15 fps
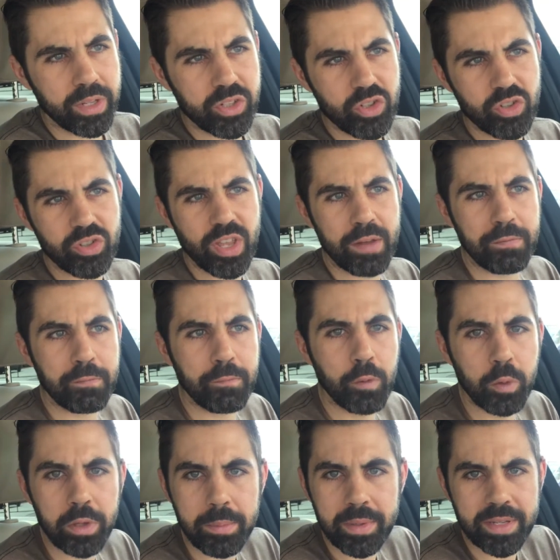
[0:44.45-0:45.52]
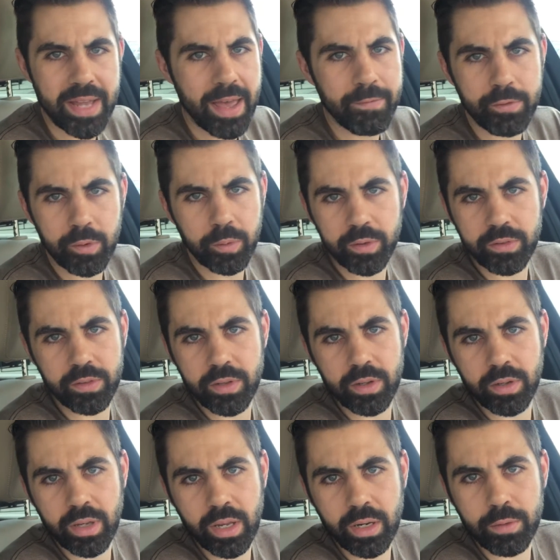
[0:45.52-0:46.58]
It's just not fully modafinil because it
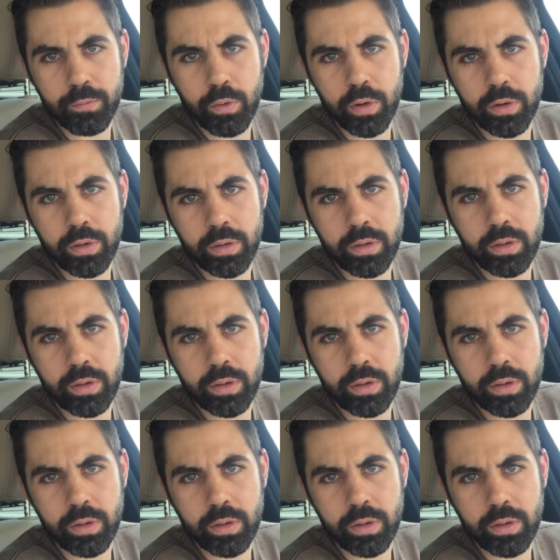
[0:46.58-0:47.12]
didn't get converted,